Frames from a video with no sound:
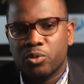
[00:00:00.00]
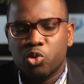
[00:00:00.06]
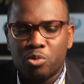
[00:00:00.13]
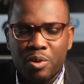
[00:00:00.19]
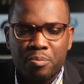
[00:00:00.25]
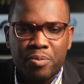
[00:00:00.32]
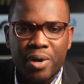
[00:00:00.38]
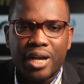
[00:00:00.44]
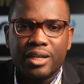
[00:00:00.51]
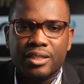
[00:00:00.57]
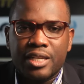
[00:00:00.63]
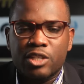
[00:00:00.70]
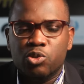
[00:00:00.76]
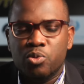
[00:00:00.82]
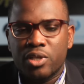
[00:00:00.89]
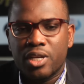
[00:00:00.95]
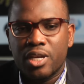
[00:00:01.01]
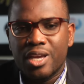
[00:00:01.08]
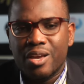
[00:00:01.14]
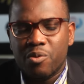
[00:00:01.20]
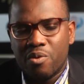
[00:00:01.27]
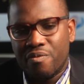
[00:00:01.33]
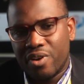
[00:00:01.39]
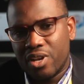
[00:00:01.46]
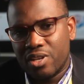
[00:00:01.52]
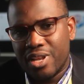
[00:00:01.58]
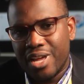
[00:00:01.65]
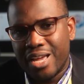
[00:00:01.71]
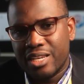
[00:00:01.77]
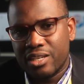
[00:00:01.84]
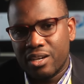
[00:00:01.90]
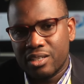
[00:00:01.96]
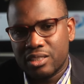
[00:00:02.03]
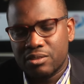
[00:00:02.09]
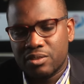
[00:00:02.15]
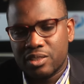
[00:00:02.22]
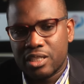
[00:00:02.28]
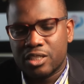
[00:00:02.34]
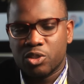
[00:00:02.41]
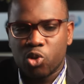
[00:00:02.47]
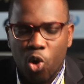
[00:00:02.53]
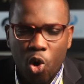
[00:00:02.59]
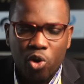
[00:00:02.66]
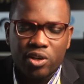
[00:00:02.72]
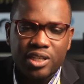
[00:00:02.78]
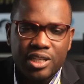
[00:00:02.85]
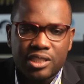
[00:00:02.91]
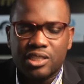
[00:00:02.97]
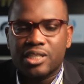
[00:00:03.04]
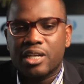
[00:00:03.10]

We'll be back next week with another educative session on this